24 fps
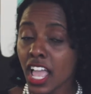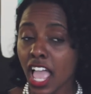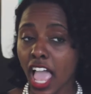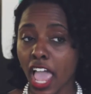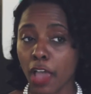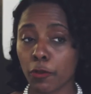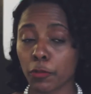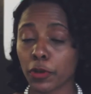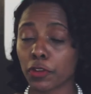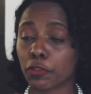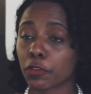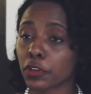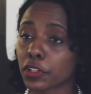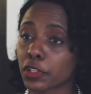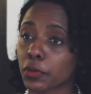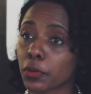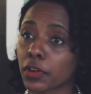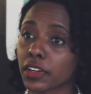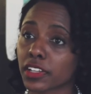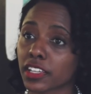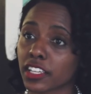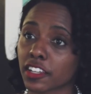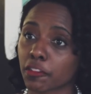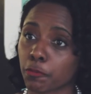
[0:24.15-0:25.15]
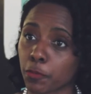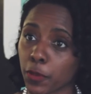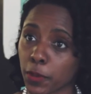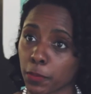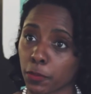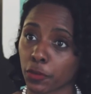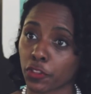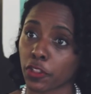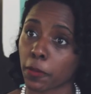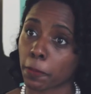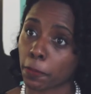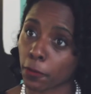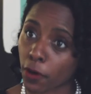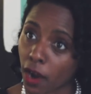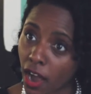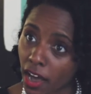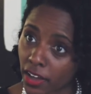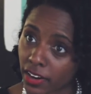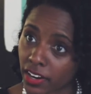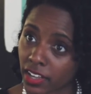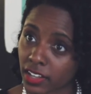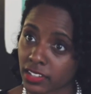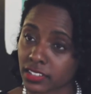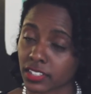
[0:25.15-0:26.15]
And we really want to give people the
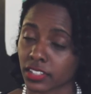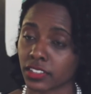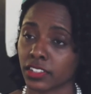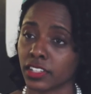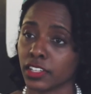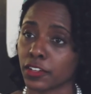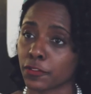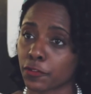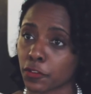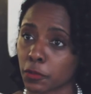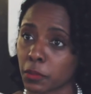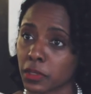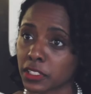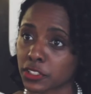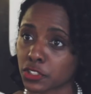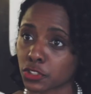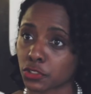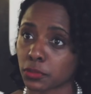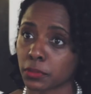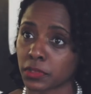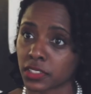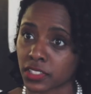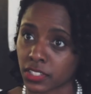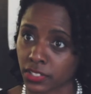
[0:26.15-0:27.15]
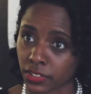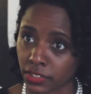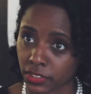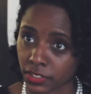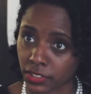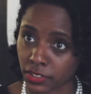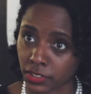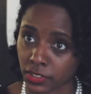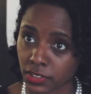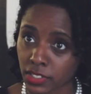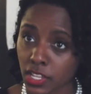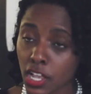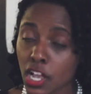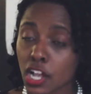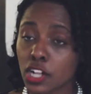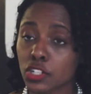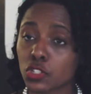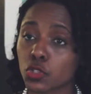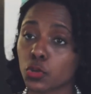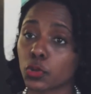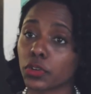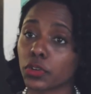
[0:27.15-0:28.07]
products and the informational materials to